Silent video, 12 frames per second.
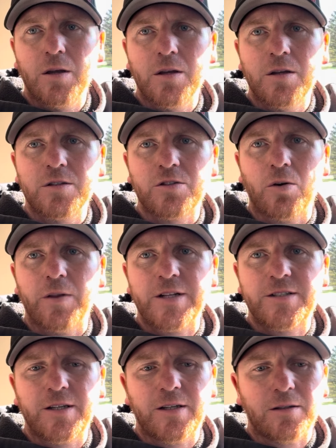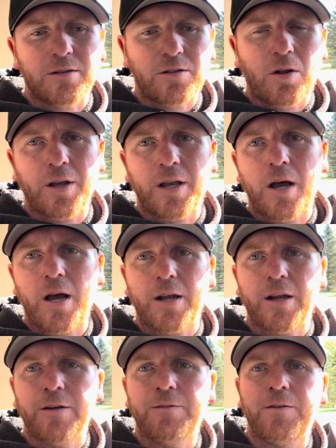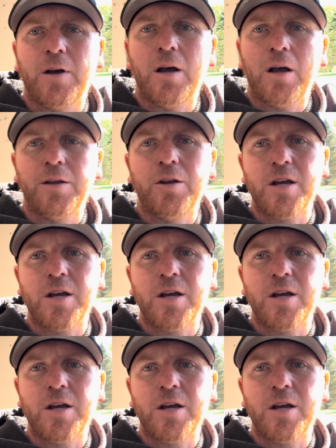So that's it. That's all I got. If you